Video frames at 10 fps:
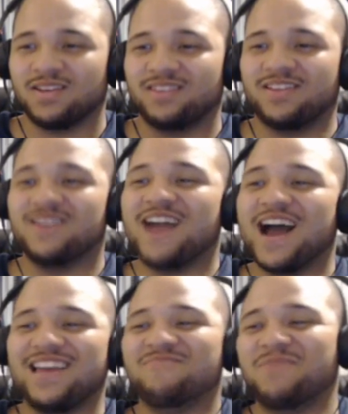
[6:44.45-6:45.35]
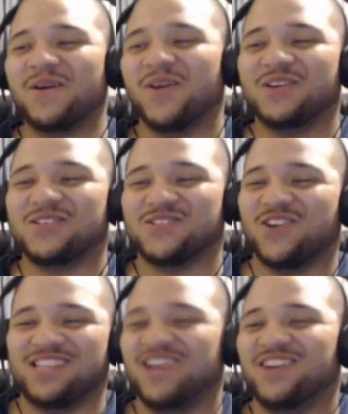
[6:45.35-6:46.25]
They're not Imperial
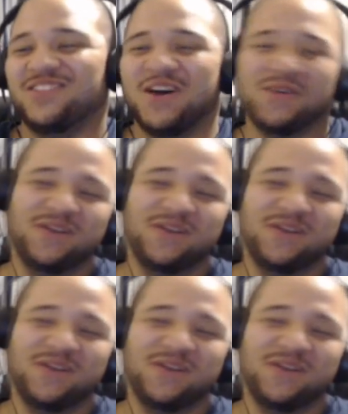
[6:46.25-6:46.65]
droids. They don't know, though.